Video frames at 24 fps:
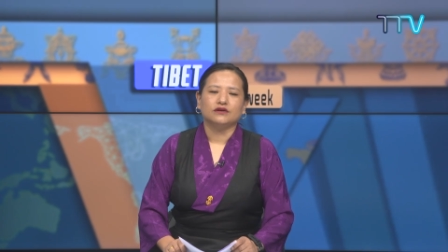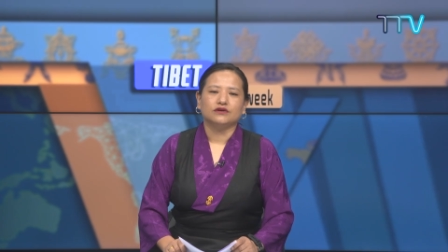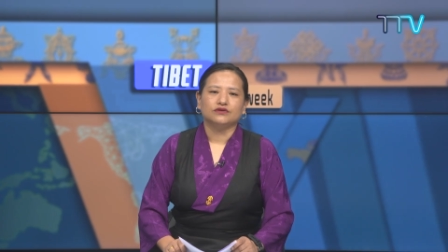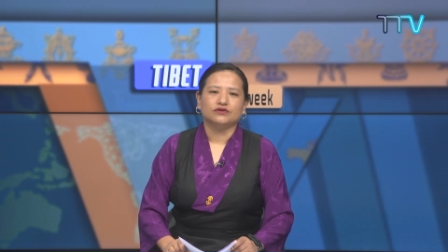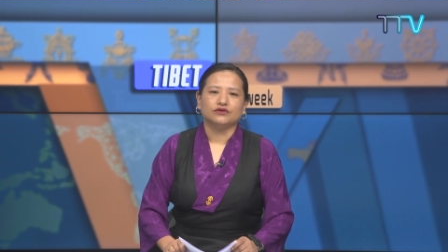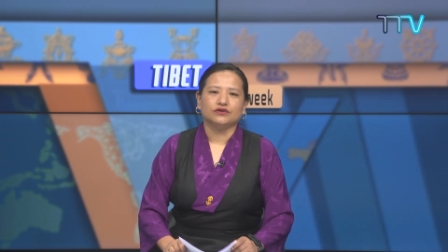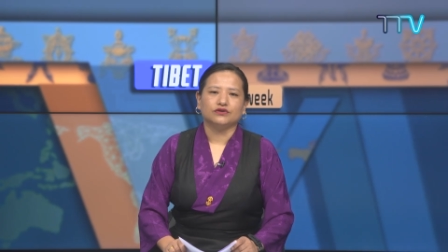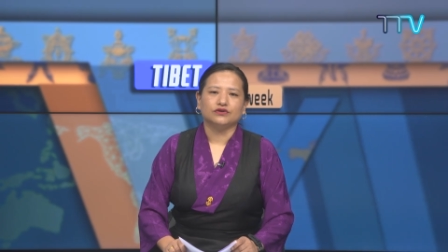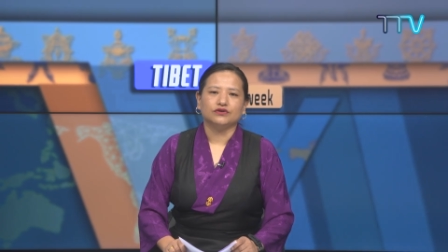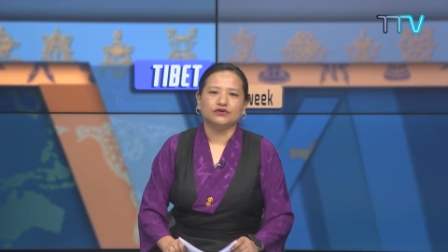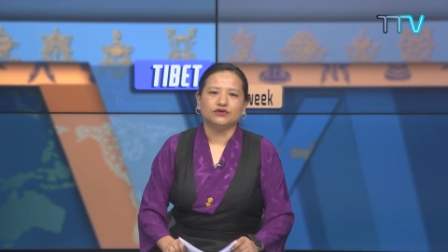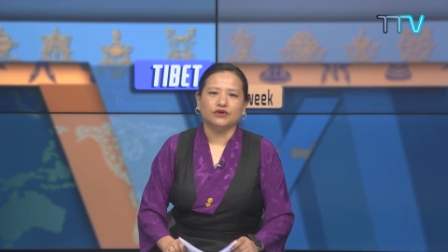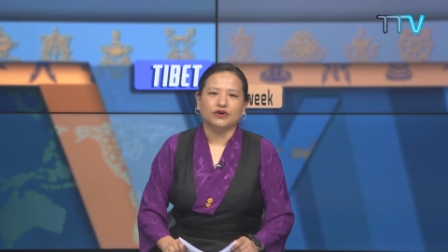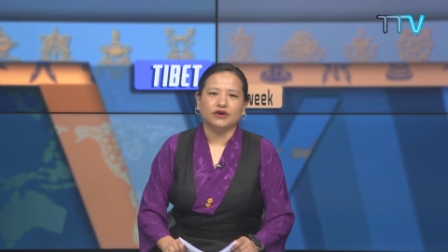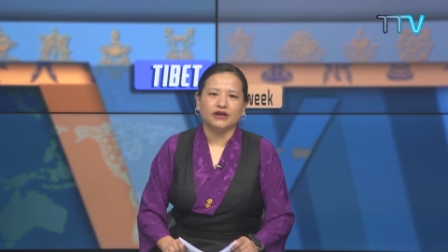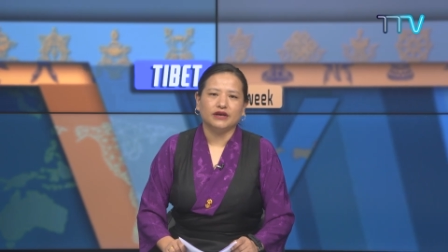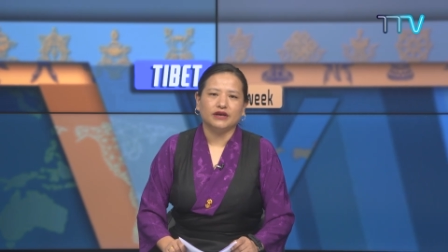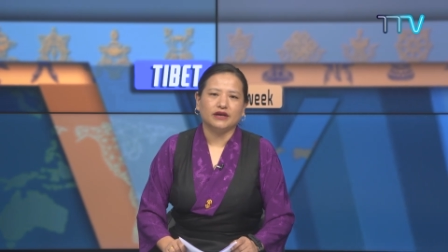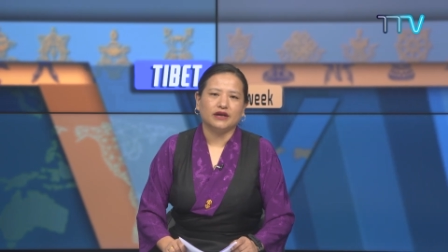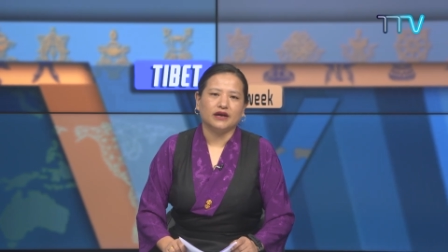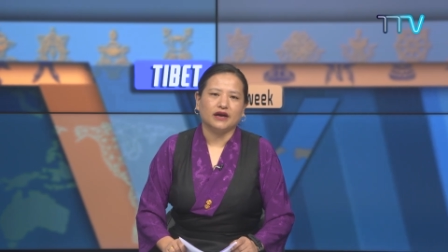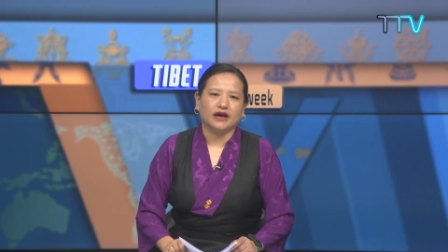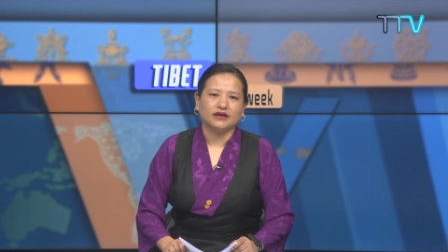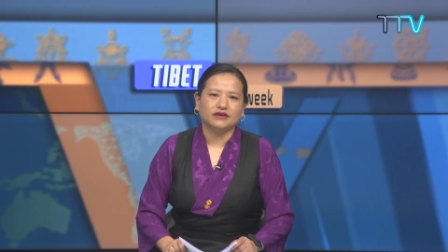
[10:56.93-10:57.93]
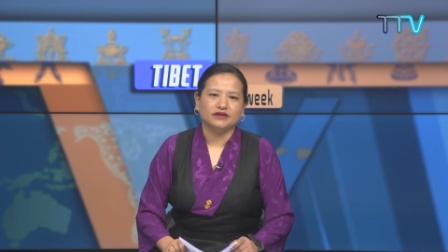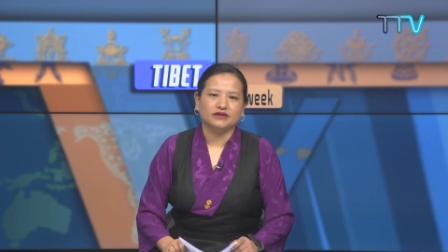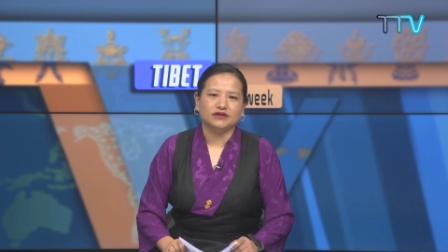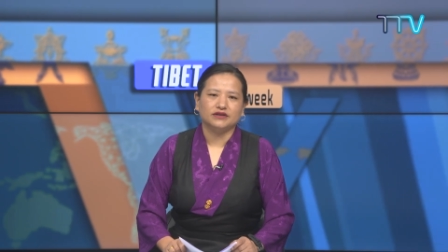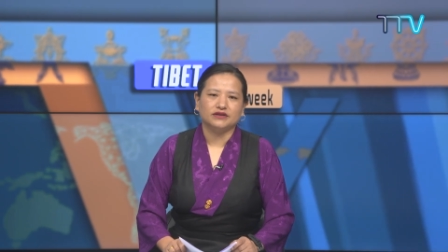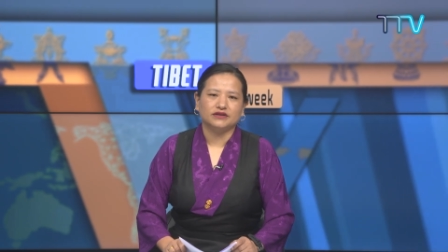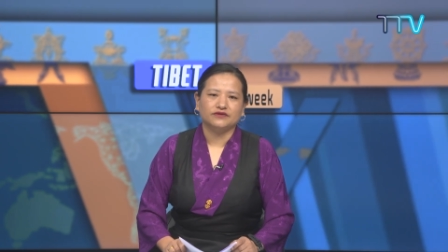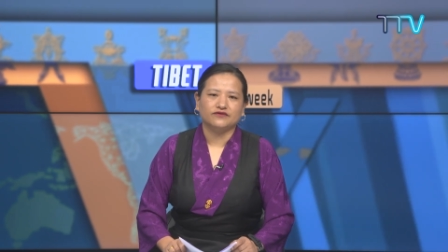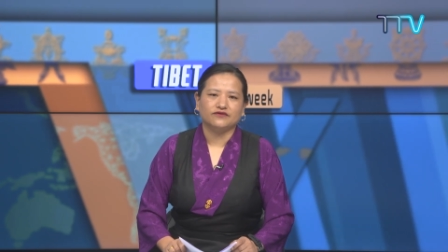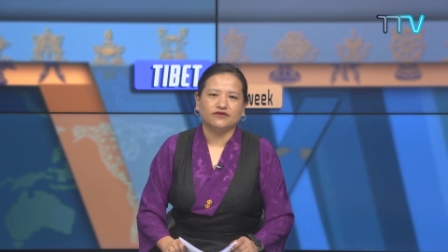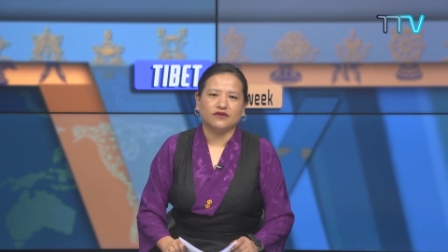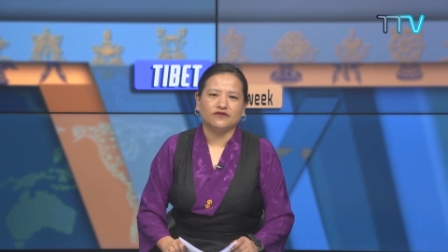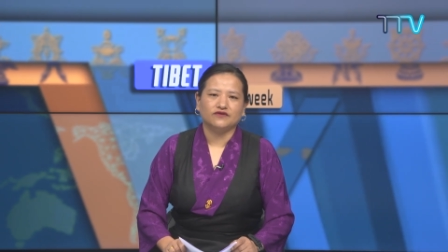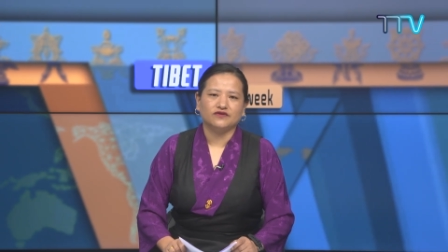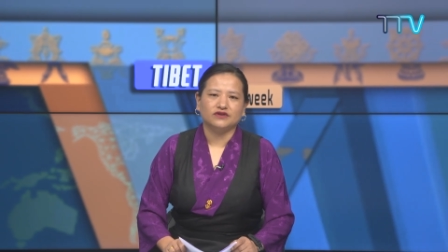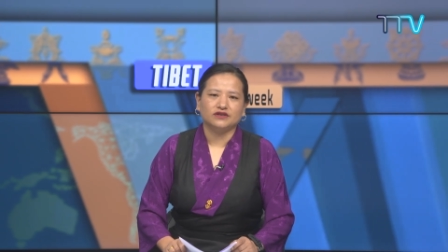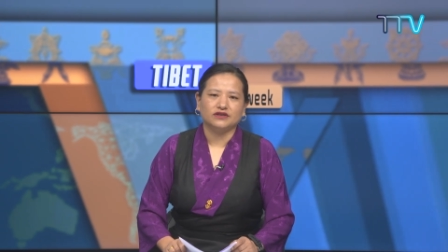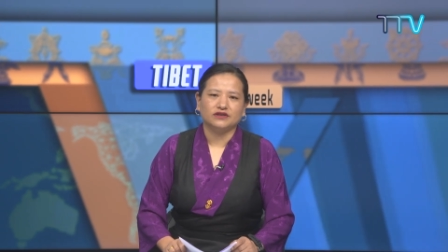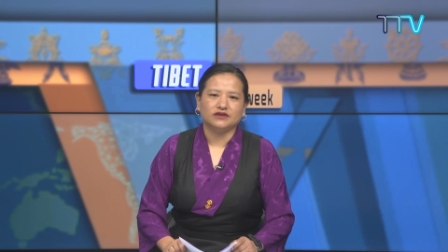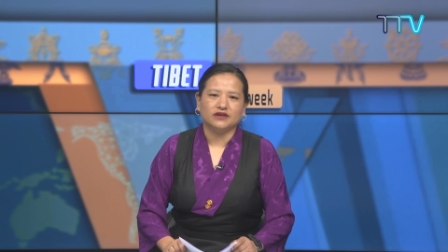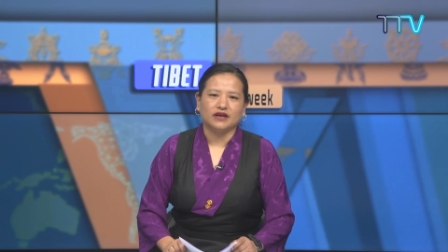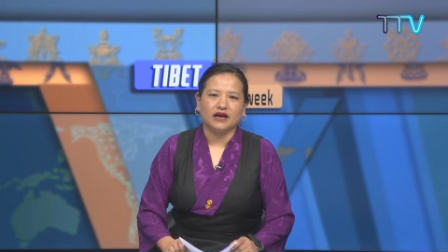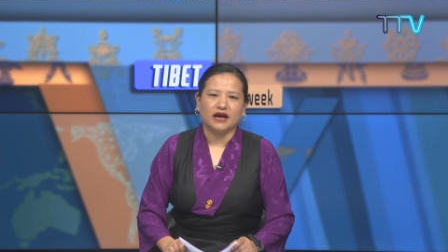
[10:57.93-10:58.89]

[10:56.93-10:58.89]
Dr. Zoe, Executive Officer,